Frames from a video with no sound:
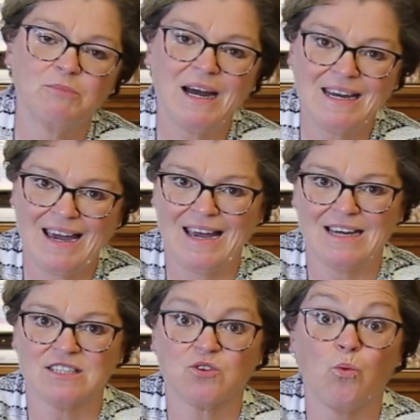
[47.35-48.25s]
might
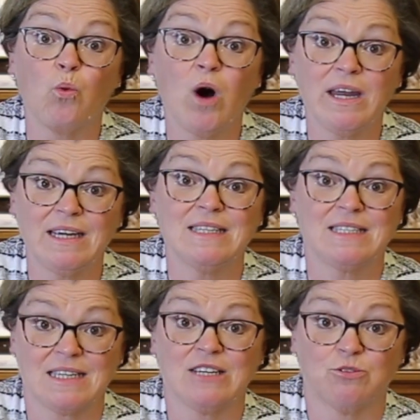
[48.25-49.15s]
ask, what
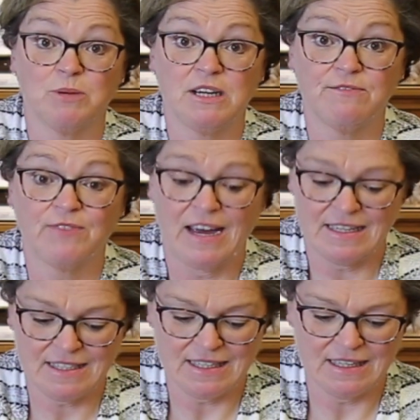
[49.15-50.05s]
is intermittent
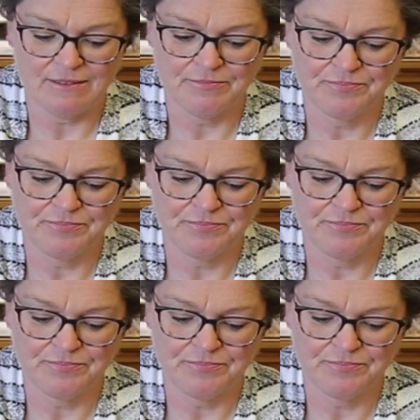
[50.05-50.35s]
fasting?